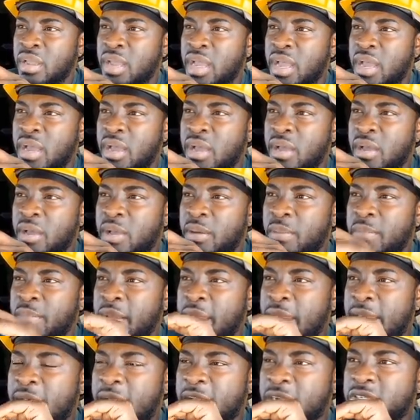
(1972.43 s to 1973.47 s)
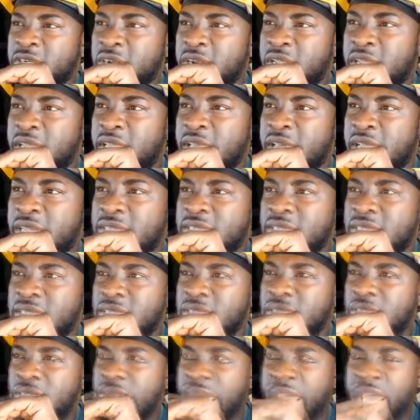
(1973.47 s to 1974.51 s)
Um, I actually get
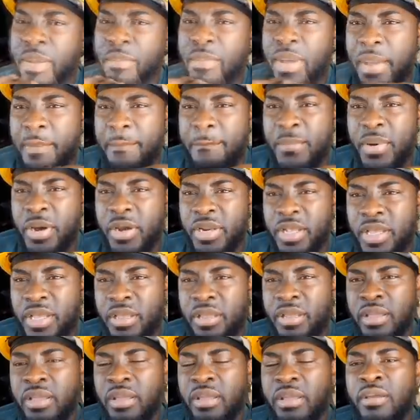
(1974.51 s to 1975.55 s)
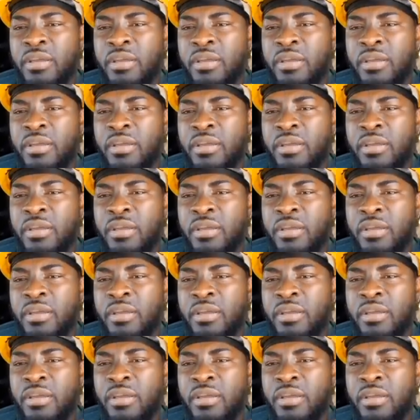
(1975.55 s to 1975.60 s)
I get back money